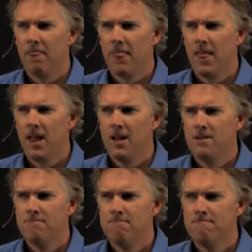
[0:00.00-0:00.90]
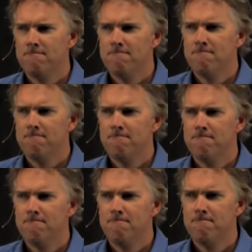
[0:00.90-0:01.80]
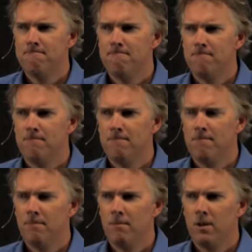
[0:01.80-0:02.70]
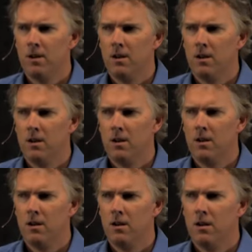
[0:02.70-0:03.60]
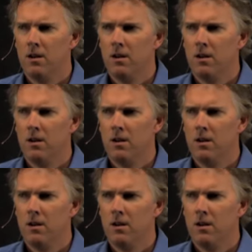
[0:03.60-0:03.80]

(silence)